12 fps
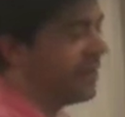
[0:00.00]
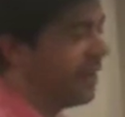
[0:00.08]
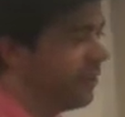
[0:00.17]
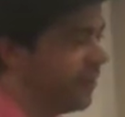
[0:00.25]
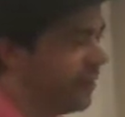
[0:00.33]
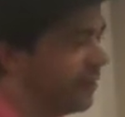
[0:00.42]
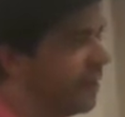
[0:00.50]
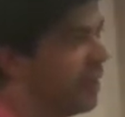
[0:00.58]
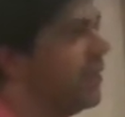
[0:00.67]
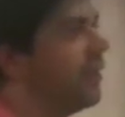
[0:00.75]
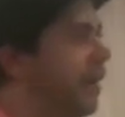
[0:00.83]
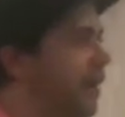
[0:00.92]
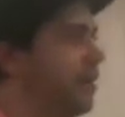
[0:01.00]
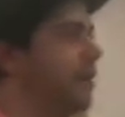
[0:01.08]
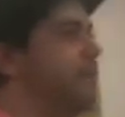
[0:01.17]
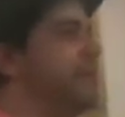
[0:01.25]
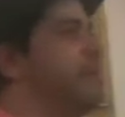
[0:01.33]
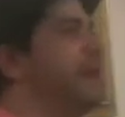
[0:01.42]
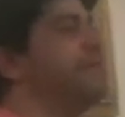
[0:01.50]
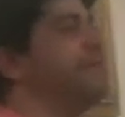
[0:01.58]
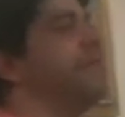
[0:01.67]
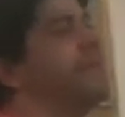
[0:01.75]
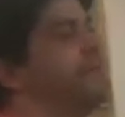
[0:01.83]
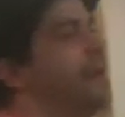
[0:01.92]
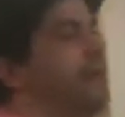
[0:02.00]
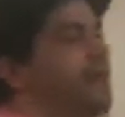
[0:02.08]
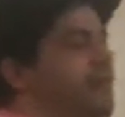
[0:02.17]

to say earlier. Uh, the, the, metaphor, my,